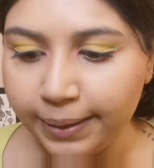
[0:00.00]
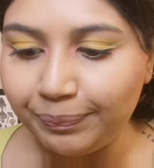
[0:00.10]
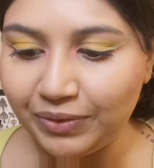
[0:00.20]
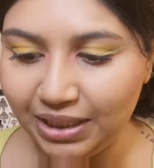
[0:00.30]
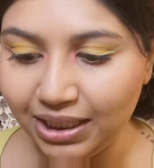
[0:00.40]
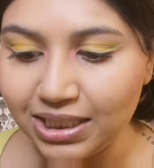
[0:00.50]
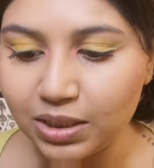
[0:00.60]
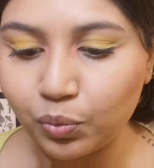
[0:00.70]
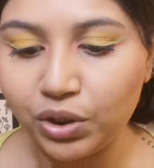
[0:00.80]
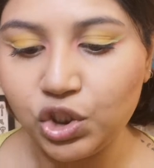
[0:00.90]
NYX,
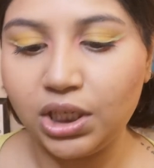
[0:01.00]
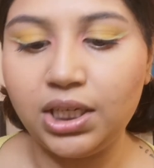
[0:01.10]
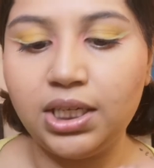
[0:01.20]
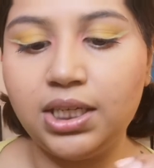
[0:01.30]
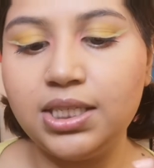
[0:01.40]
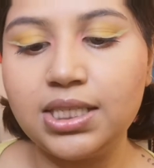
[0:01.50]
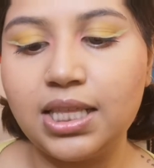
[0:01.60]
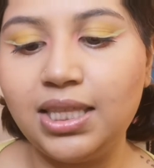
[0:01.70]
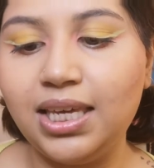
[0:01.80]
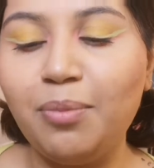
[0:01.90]
which is
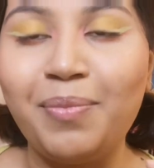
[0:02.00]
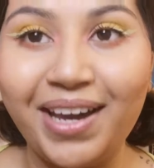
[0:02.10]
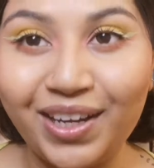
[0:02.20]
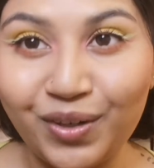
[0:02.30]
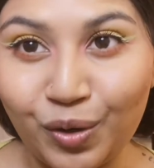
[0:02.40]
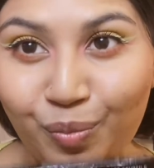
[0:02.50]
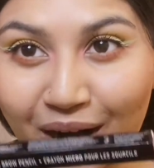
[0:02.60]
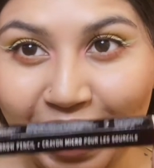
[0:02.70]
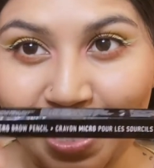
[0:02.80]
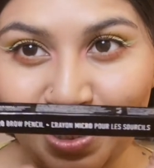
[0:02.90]
the Micro
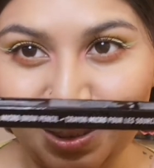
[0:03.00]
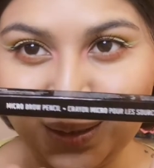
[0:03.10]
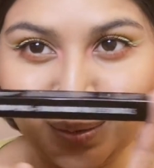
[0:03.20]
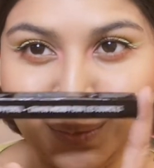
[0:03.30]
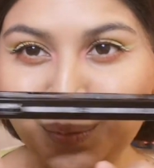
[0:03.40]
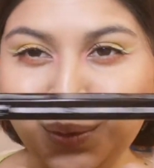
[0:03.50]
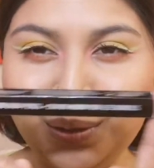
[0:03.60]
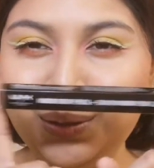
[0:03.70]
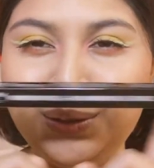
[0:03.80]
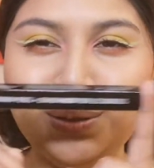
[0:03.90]
Brow.
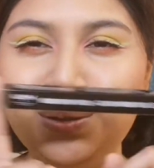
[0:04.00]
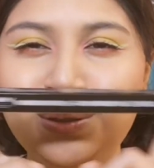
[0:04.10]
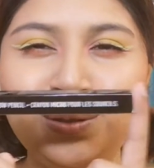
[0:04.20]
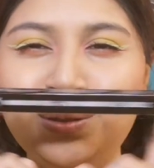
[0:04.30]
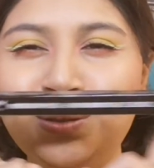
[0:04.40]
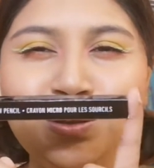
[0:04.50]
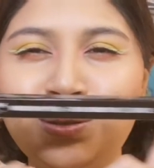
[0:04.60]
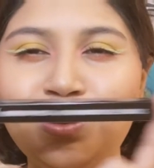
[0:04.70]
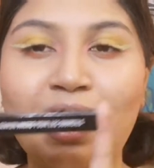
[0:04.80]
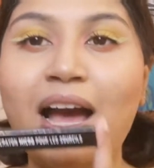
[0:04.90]

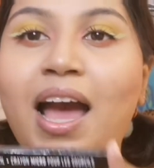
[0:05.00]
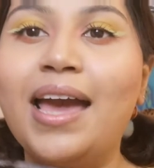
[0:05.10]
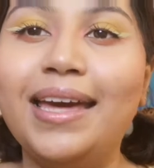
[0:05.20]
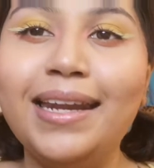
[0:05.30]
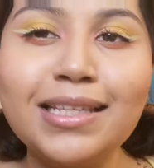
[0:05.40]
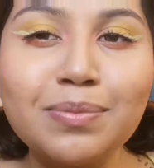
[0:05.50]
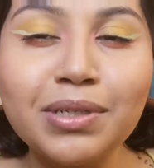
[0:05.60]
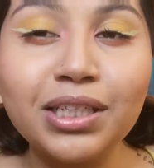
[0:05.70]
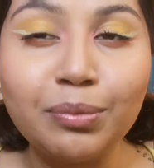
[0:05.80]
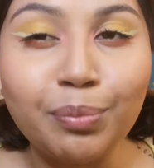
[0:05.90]
Woohoo! It has been
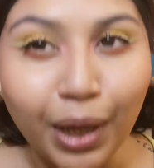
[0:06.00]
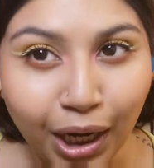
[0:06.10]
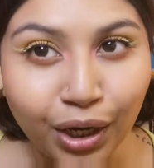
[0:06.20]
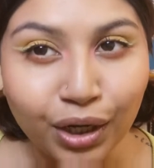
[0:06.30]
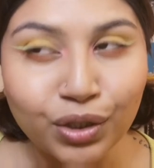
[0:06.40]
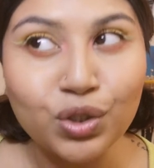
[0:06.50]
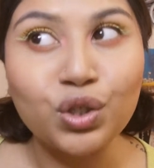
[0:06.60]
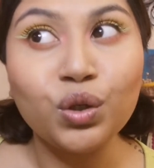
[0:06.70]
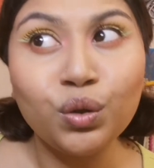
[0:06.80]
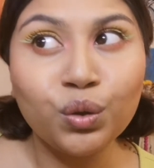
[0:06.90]
compared
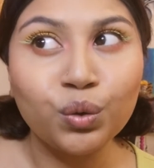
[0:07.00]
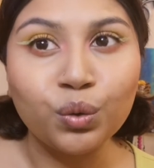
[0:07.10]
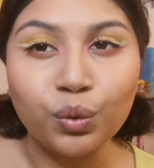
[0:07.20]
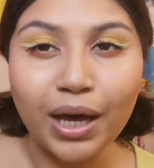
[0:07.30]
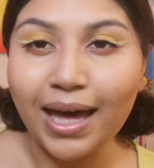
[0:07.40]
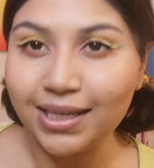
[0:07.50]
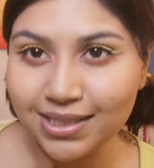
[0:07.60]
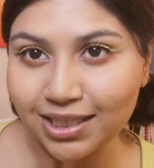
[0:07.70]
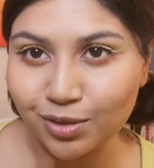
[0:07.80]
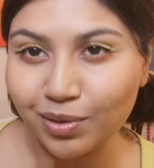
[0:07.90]
to
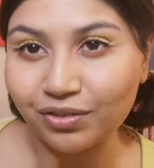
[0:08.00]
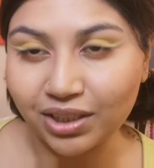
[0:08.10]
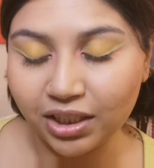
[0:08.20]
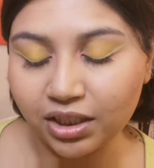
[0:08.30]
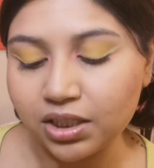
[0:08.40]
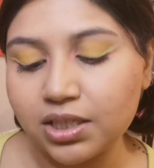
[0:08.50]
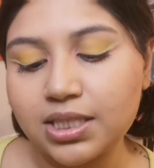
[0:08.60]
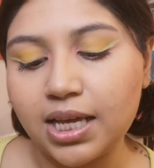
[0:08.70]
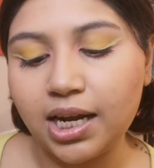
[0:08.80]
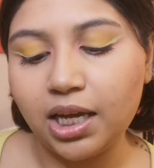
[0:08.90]
Anastasia Beverly Hills,
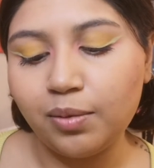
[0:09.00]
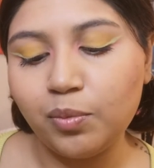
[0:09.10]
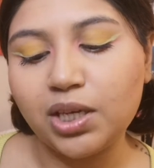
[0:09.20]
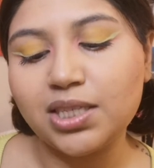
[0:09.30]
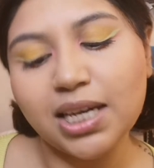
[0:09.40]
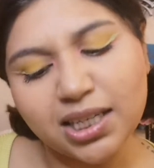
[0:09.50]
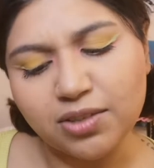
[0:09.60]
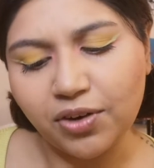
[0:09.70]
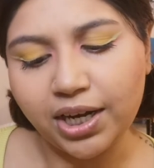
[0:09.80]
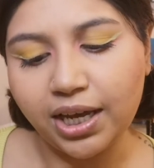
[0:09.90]
and I am excited to
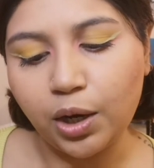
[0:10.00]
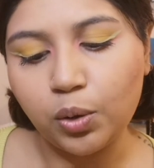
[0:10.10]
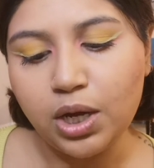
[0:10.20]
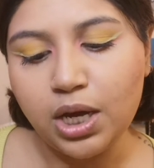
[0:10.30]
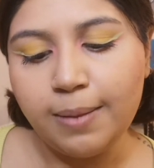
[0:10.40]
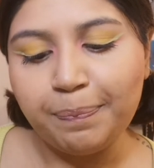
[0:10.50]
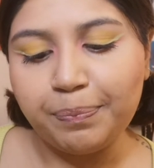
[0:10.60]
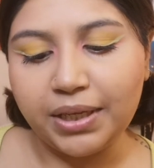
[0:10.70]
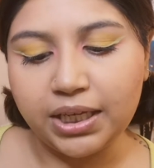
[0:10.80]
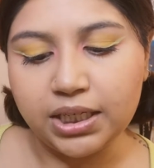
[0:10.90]
find out
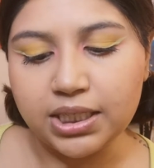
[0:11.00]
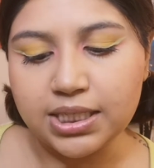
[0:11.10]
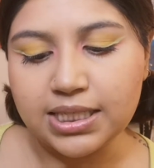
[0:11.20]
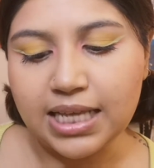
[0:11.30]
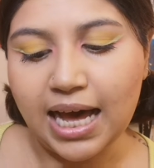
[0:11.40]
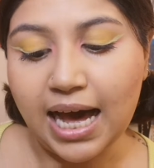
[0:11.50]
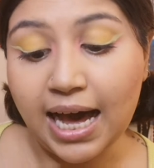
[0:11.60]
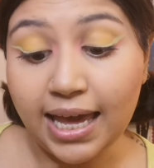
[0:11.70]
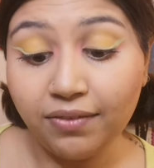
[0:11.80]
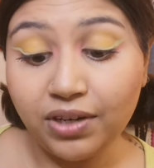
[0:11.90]
because I
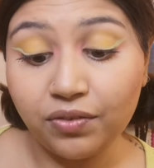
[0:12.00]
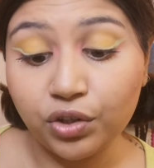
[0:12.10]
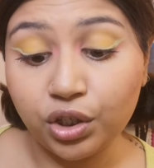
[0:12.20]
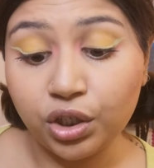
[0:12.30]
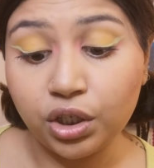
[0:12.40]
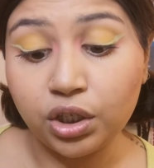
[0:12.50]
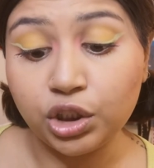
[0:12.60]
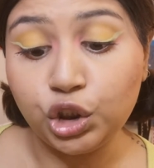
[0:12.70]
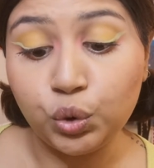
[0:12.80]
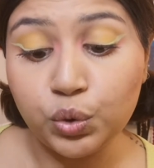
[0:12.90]
have never
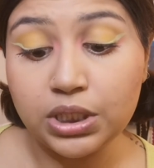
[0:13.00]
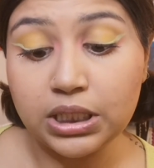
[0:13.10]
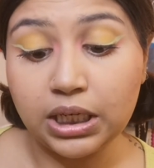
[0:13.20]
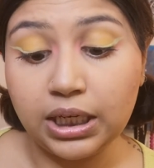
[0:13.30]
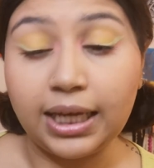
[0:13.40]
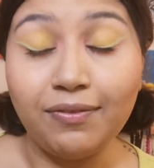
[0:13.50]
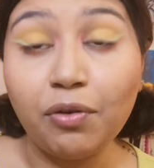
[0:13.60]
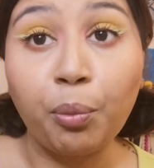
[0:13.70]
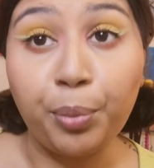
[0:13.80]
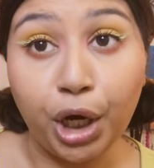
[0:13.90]
used it, like I've never
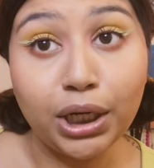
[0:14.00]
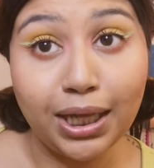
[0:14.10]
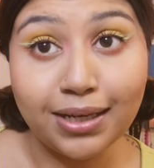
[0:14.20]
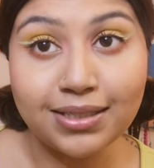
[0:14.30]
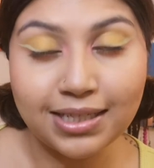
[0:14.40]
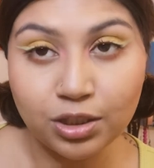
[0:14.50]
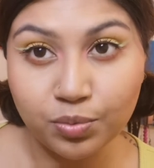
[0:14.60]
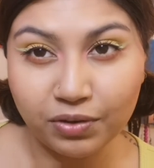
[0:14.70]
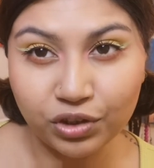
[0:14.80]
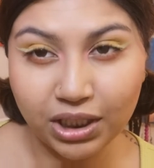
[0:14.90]
bought Anastasia
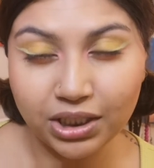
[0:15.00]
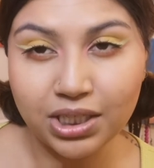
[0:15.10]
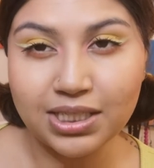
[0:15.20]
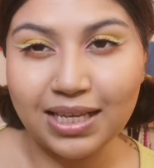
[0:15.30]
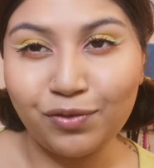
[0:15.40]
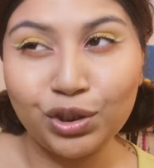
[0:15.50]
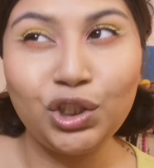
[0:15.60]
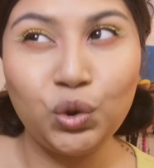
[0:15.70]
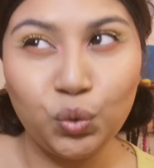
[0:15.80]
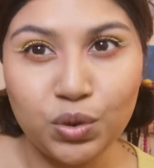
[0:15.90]
Beverly Hills. I've only
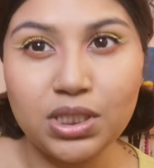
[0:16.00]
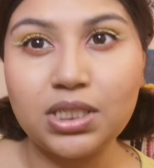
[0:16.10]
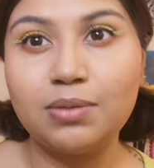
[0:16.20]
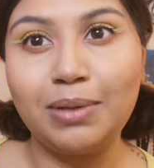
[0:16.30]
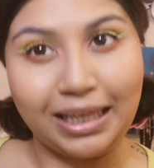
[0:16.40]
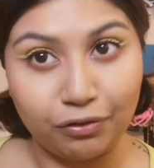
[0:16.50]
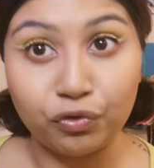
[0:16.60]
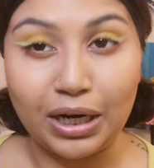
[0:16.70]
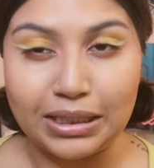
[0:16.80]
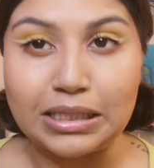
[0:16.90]
used like a
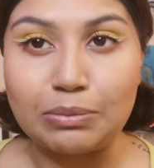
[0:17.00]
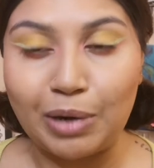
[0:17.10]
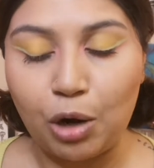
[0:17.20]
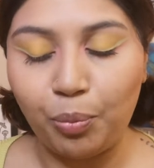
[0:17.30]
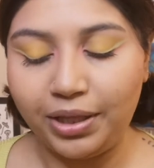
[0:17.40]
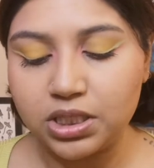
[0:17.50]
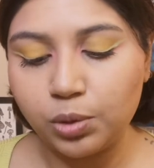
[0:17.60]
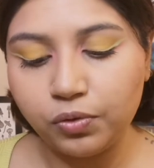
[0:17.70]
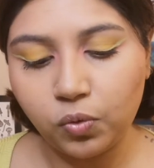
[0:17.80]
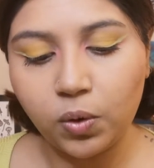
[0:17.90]
friend's brow pencil
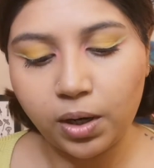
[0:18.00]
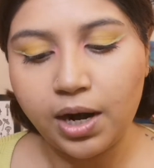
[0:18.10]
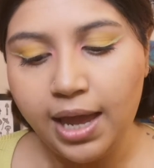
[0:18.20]
before.